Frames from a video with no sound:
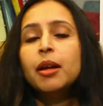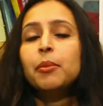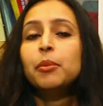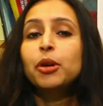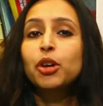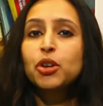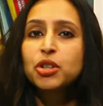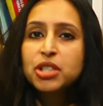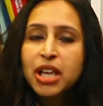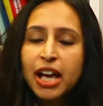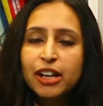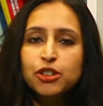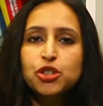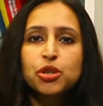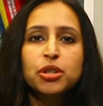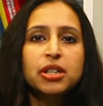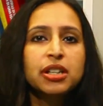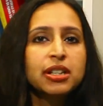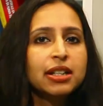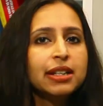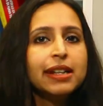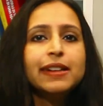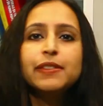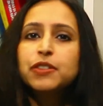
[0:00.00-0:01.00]
because actually
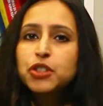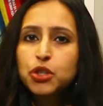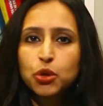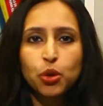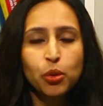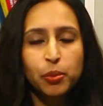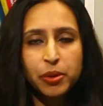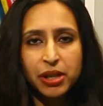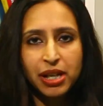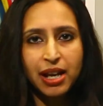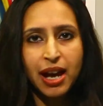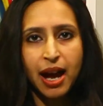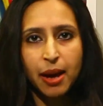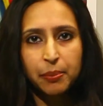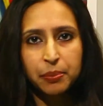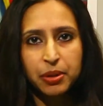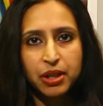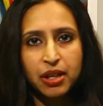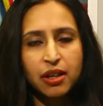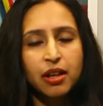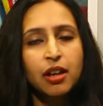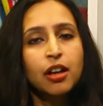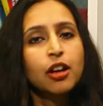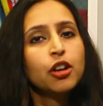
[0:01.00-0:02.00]
it leaves nobody
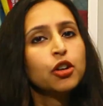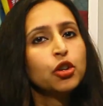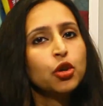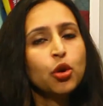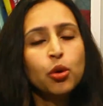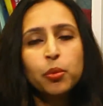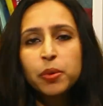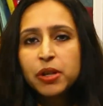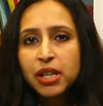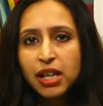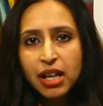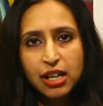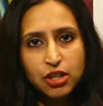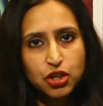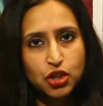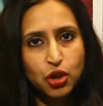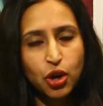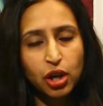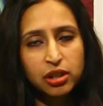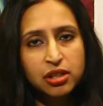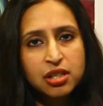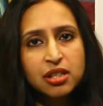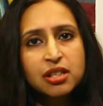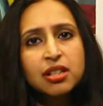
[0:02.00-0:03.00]
happy. Nobody has
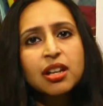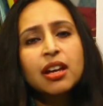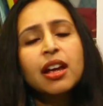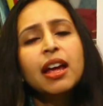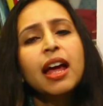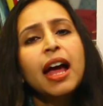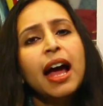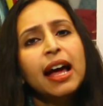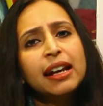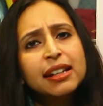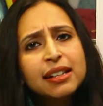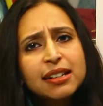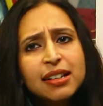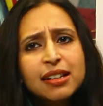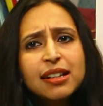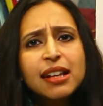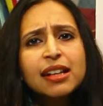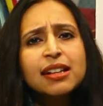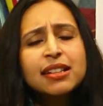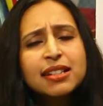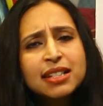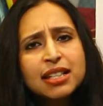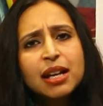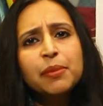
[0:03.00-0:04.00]
got it, and
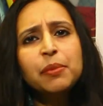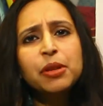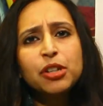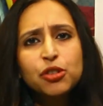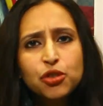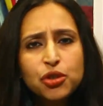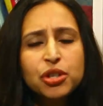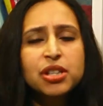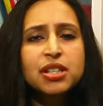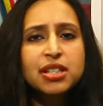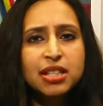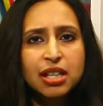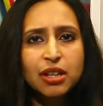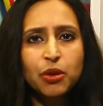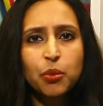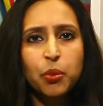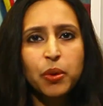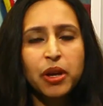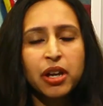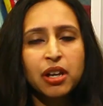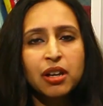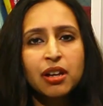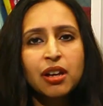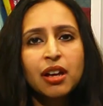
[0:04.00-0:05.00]
in some intrinsic
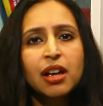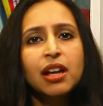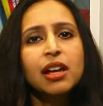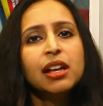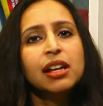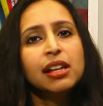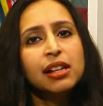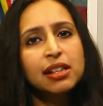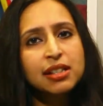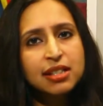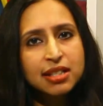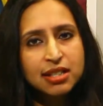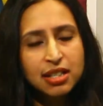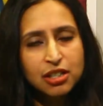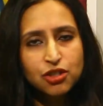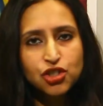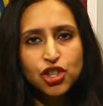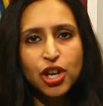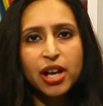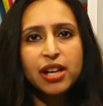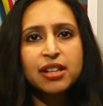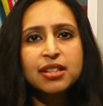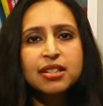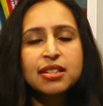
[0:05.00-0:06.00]
way, it
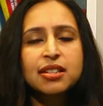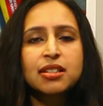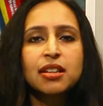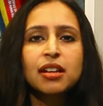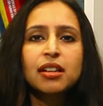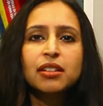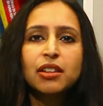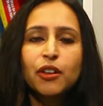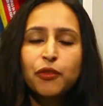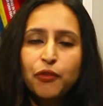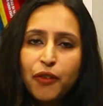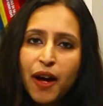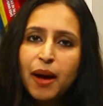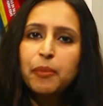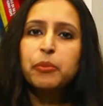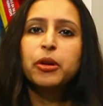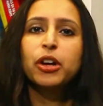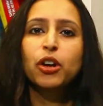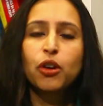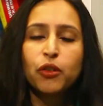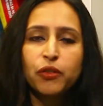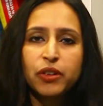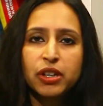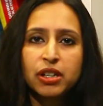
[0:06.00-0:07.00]
suggests the
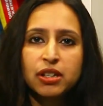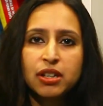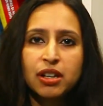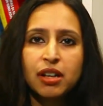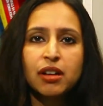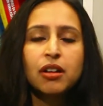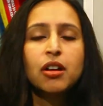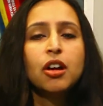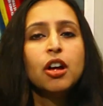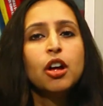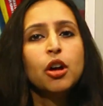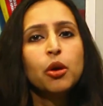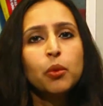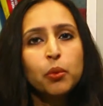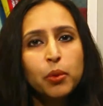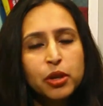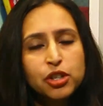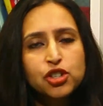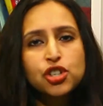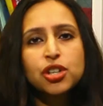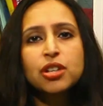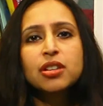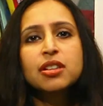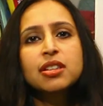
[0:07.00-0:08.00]
fabric of India,
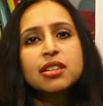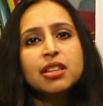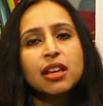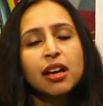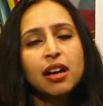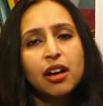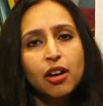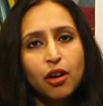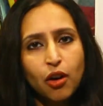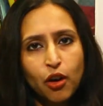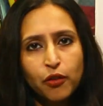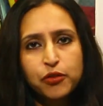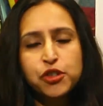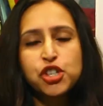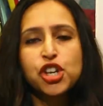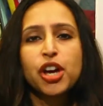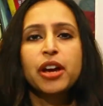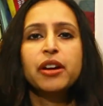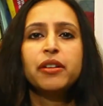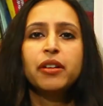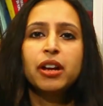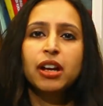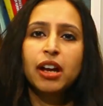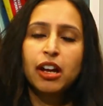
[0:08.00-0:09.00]
which is of
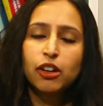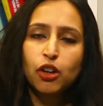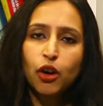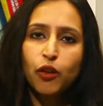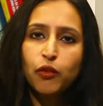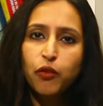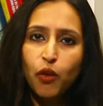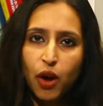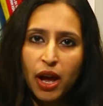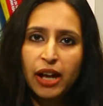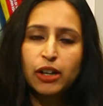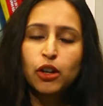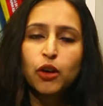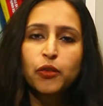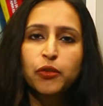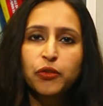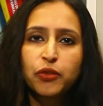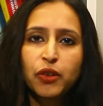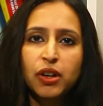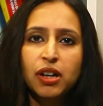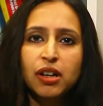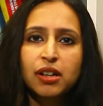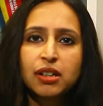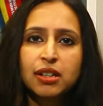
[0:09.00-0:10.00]
sharing and
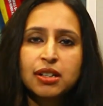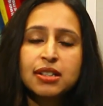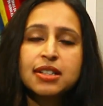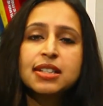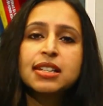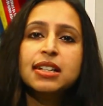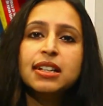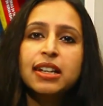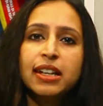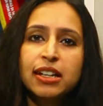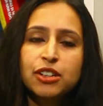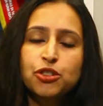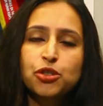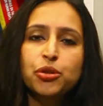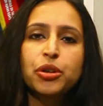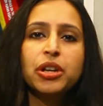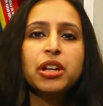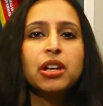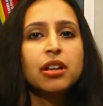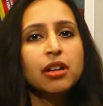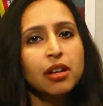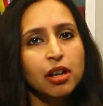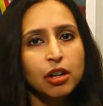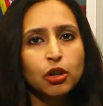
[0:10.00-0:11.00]
of
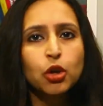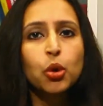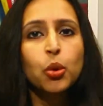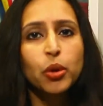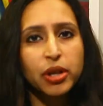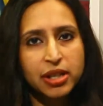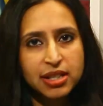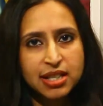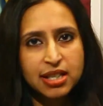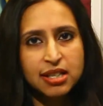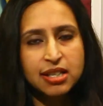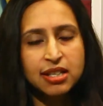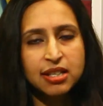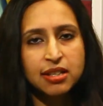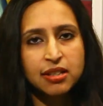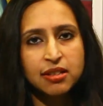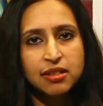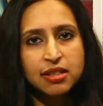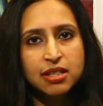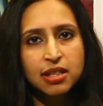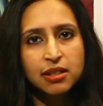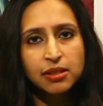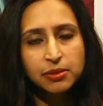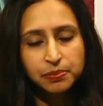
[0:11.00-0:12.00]
conciliatory
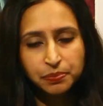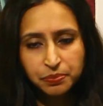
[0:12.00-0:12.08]
coexistence.